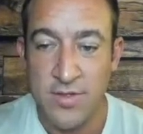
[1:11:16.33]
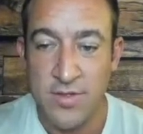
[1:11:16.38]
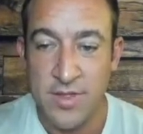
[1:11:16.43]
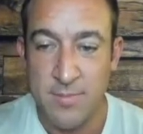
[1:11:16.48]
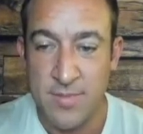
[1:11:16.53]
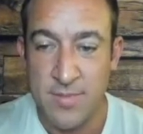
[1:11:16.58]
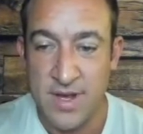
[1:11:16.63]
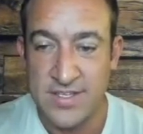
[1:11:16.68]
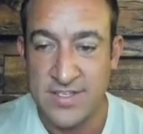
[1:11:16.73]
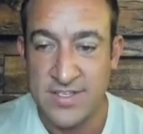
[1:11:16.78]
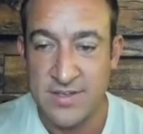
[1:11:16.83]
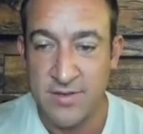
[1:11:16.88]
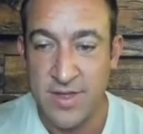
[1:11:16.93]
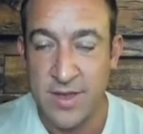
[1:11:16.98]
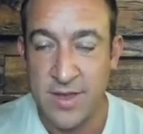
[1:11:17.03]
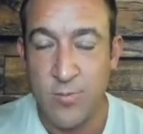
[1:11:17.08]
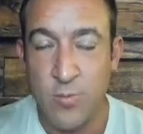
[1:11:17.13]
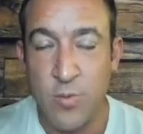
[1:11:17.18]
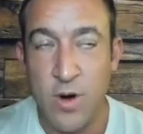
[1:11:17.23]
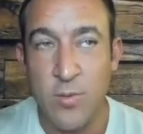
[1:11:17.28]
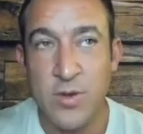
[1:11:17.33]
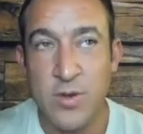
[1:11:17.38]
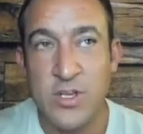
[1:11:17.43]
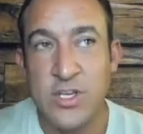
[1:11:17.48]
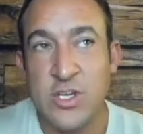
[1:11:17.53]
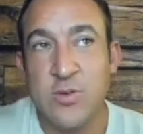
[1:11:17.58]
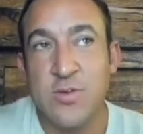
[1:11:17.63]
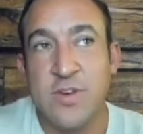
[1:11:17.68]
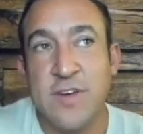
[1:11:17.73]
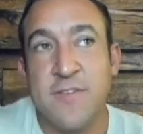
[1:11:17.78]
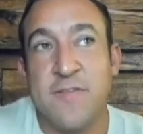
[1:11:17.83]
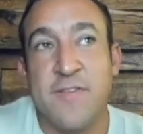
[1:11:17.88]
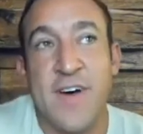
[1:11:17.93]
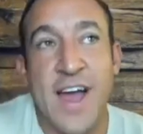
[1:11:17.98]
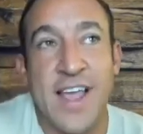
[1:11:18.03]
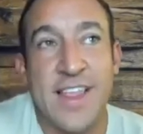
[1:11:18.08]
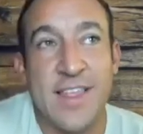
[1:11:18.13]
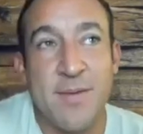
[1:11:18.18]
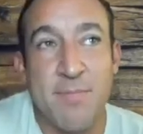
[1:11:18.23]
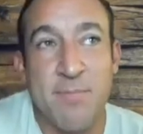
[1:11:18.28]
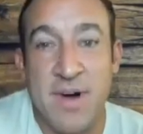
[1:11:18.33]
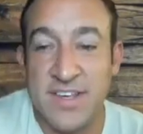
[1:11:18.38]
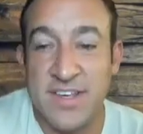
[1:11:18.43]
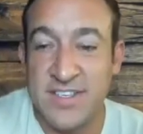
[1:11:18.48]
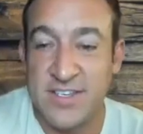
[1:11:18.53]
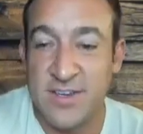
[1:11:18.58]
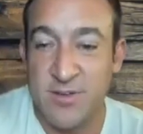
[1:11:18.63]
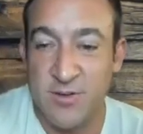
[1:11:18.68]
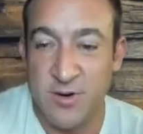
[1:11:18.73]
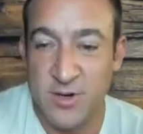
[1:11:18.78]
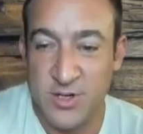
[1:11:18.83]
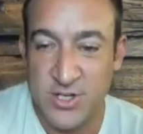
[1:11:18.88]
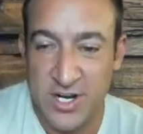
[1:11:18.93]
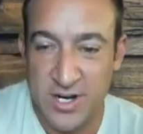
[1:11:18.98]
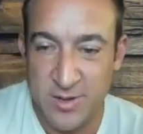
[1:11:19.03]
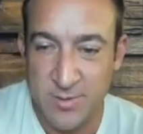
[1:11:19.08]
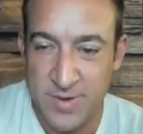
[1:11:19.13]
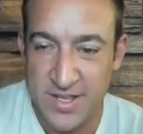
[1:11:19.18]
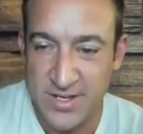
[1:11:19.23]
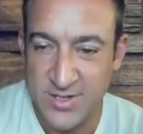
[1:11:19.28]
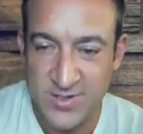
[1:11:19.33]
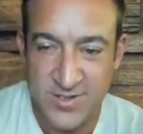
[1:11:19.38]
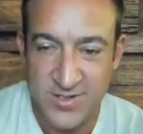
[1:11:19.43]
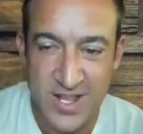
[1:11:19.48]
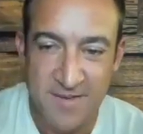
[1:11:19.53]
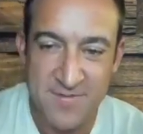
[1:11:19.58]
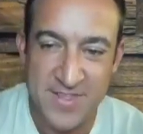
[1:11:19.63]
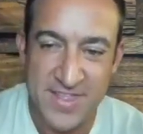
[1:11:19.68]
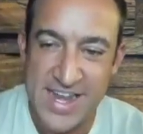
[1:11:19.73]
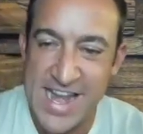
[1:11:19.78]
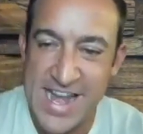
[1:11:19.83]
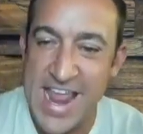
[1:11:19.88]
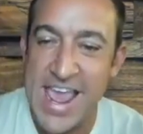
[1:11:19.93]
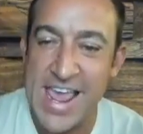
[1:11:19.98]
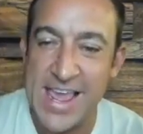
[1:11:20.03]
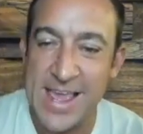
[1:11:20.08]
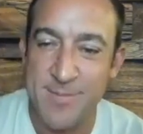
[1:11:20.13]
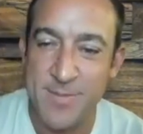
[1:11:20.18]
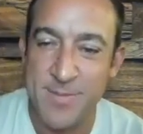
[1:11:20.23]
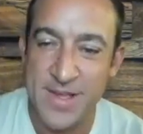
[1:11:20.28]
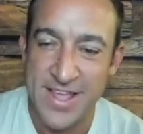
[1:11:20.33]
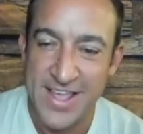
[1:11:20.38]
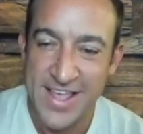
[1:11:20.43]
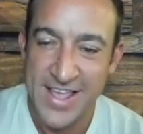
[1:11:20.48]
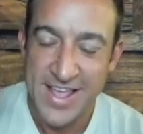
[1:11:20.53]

what would you define the muscular gentleman just off the name?